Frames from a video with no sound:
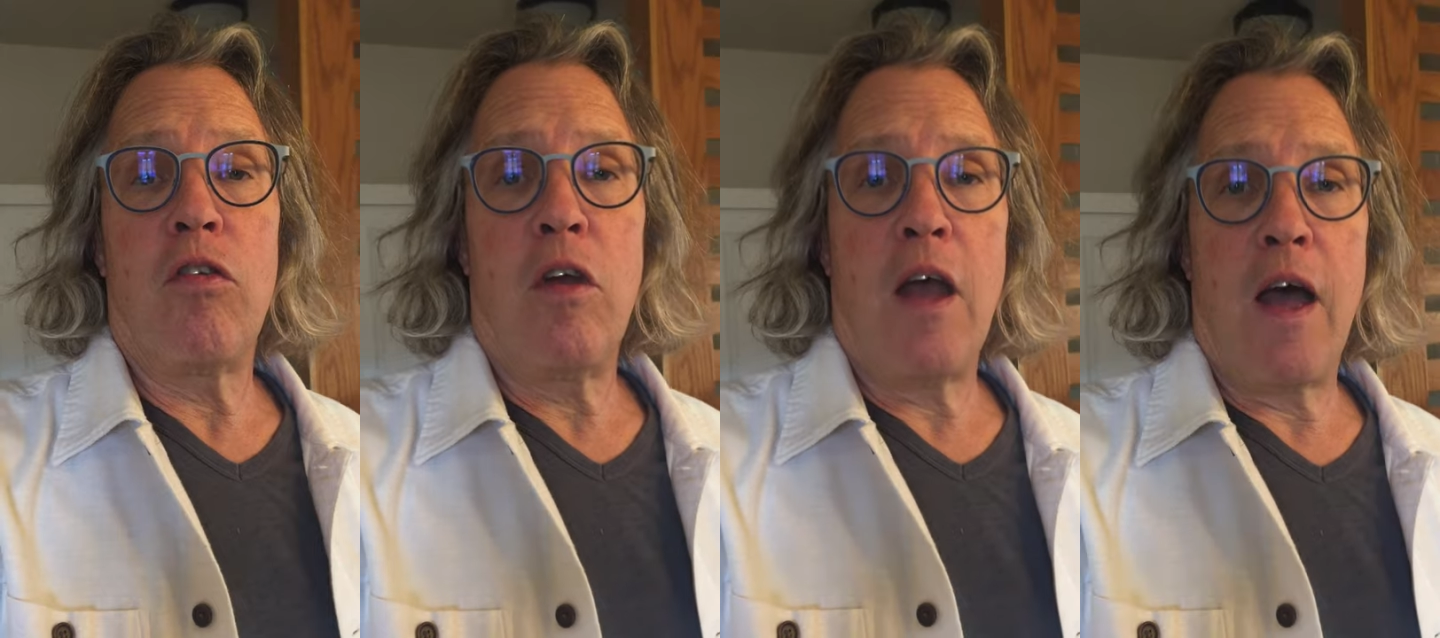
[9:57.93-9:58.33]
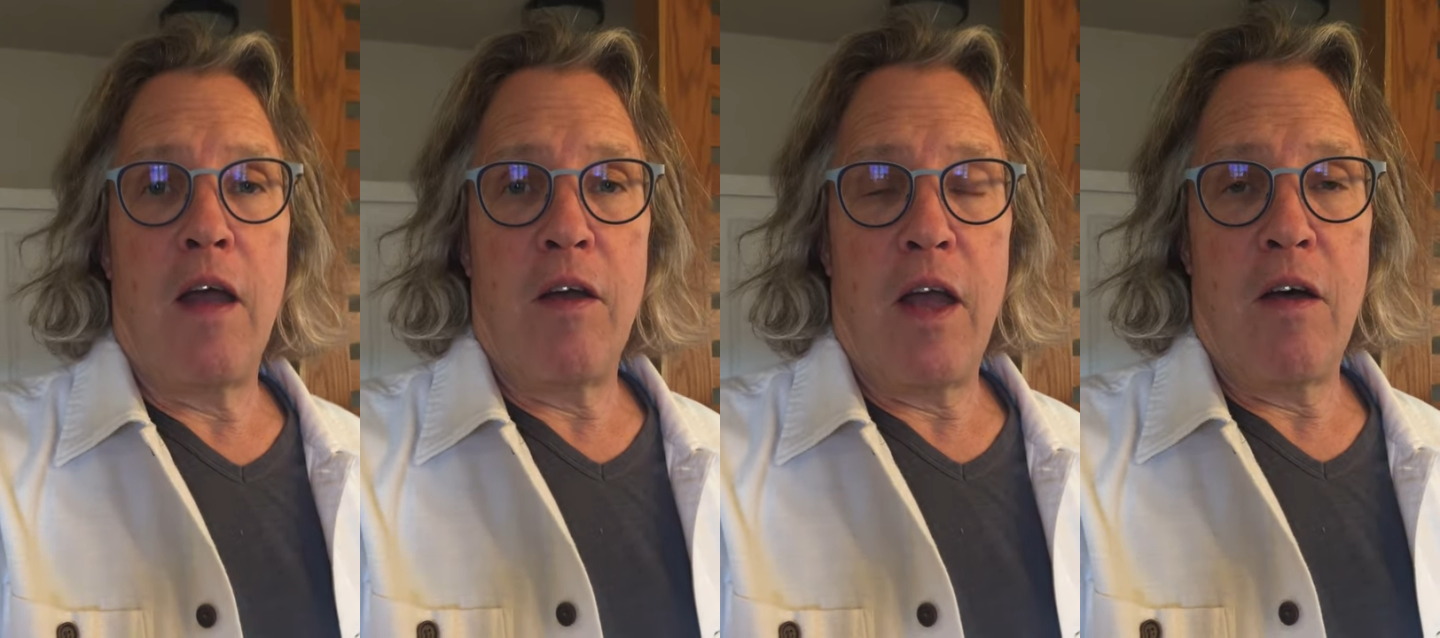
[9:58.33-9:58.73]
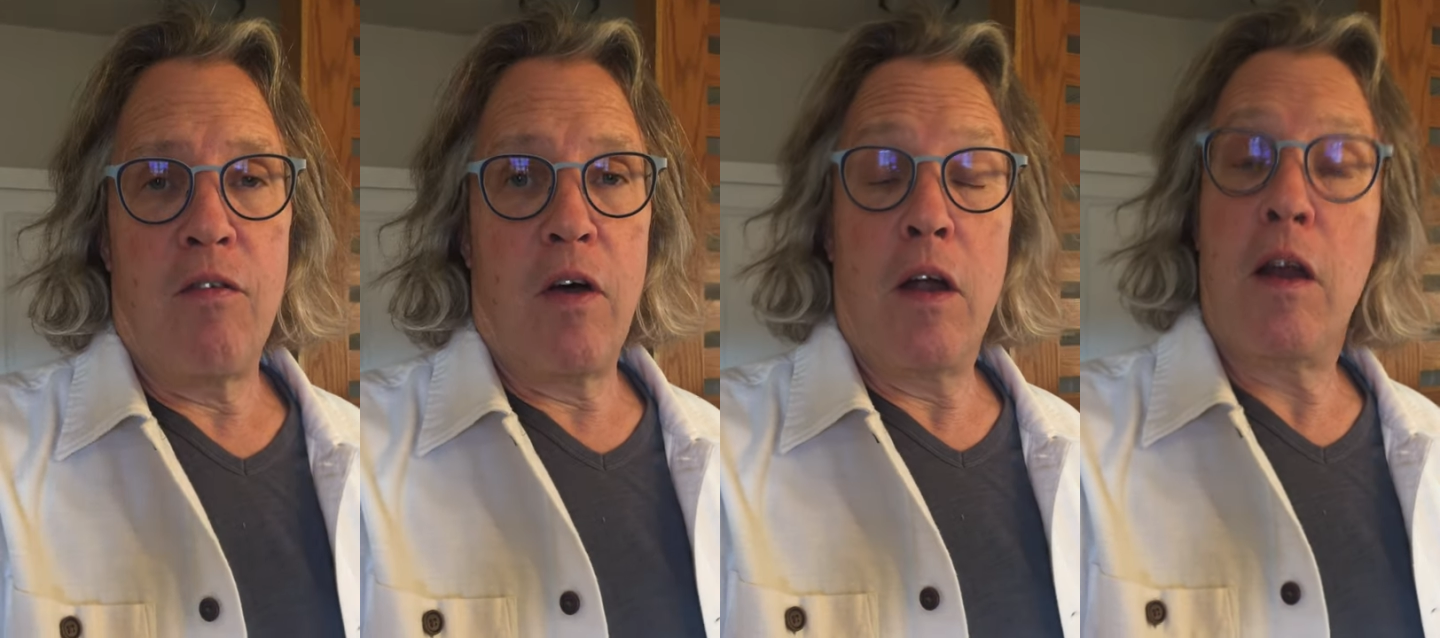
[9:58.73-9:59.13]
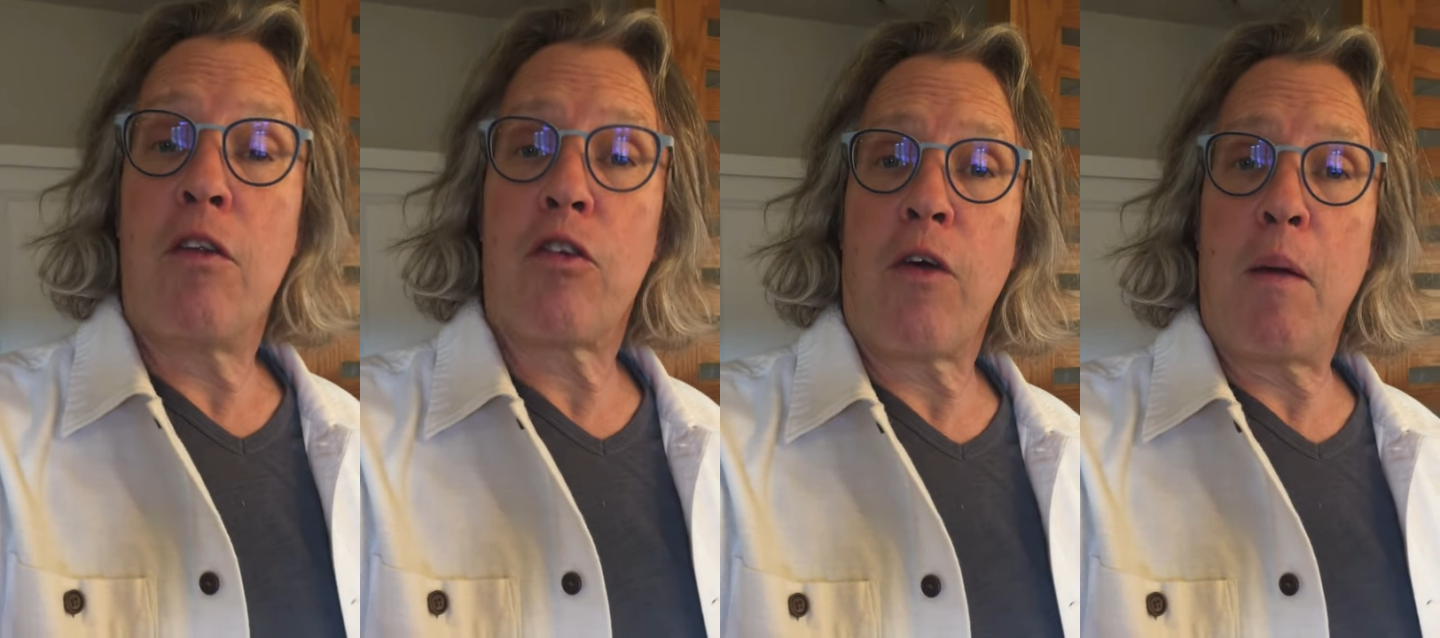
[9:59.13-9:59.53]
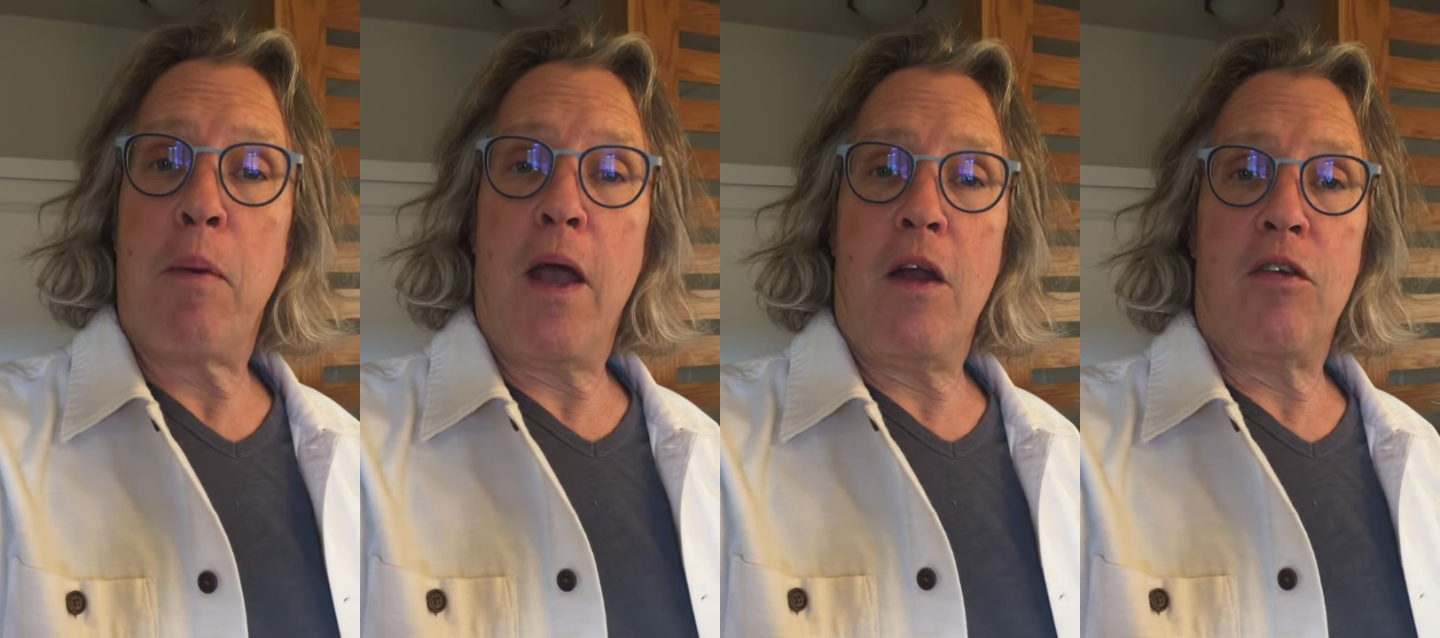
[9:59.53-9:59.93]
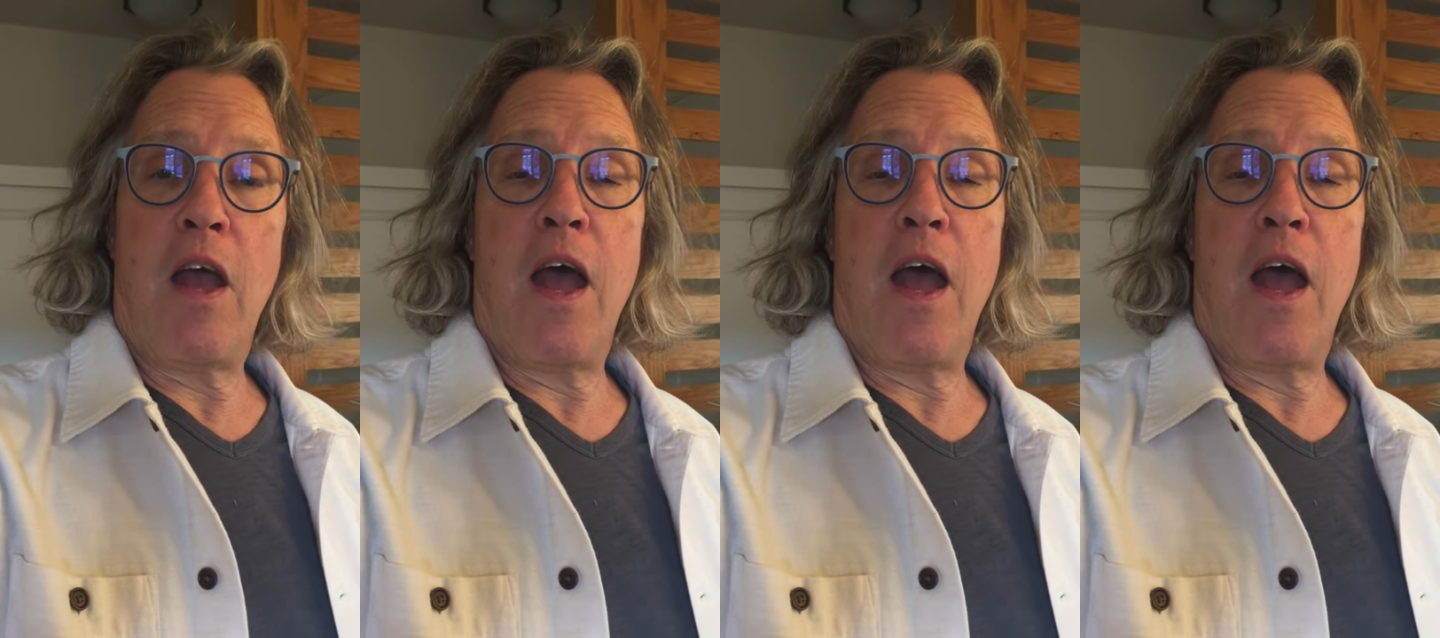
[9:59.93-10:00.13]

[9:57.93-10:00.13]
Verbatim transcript: see I have an Instagram page